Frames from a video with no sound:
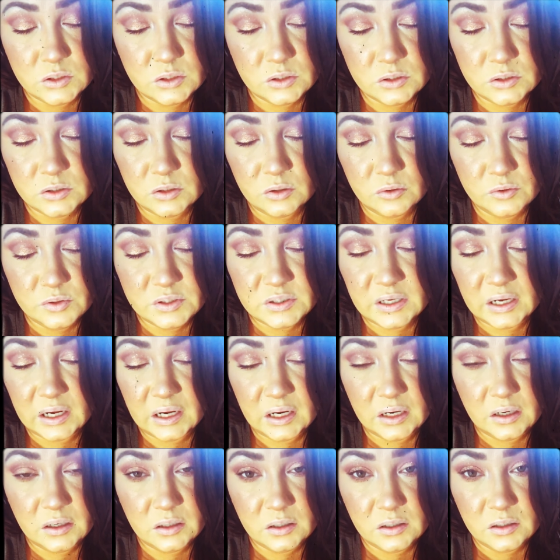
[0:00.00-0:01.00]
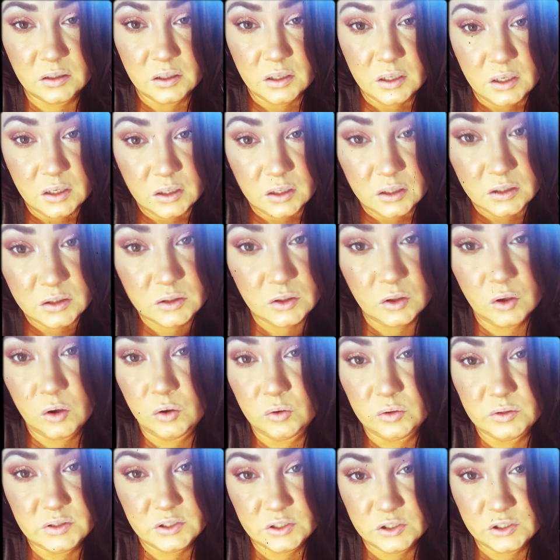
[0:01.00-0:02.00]
So sad. The
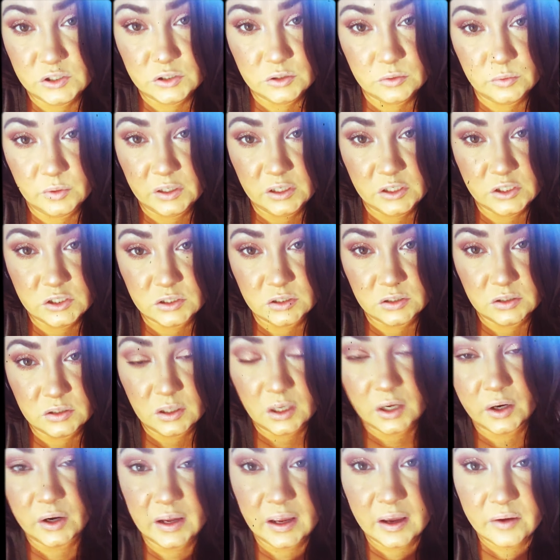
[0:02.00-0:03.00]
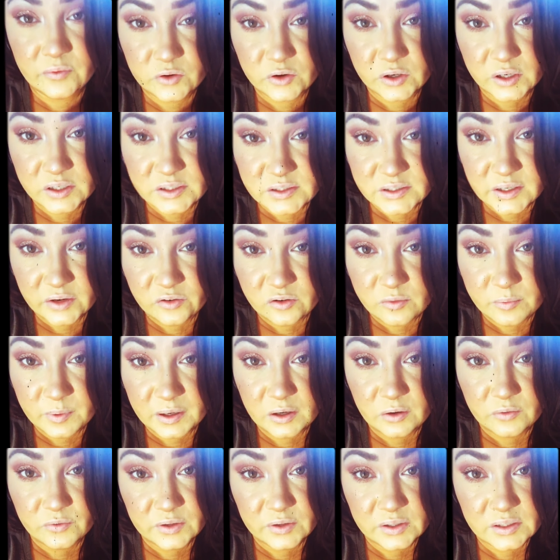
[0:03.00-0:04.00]
whole situation. All right, have a great day, everybody.
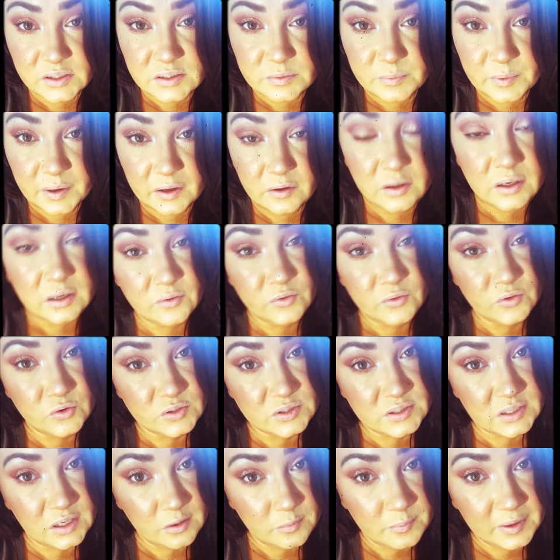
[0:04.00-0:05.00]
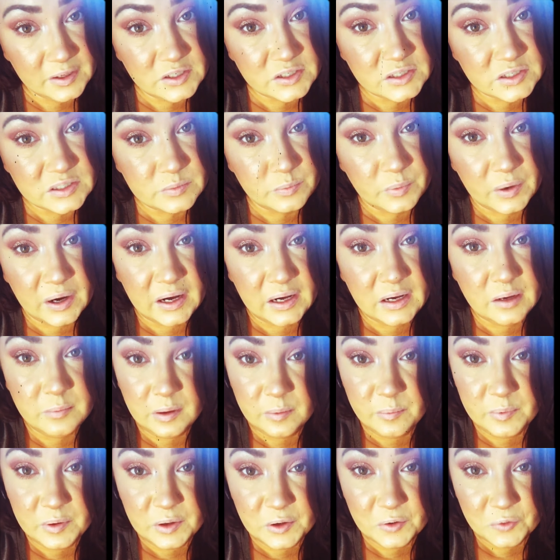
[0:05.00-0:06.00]
Don't forget to smile. You never know whose day you might just brighten and
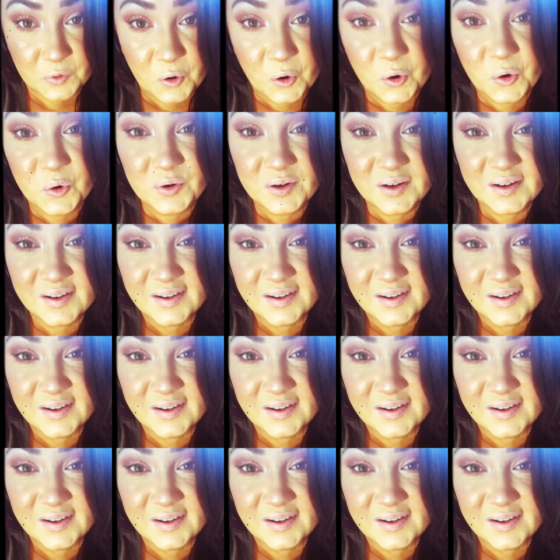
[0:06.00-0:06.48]
maybe your own.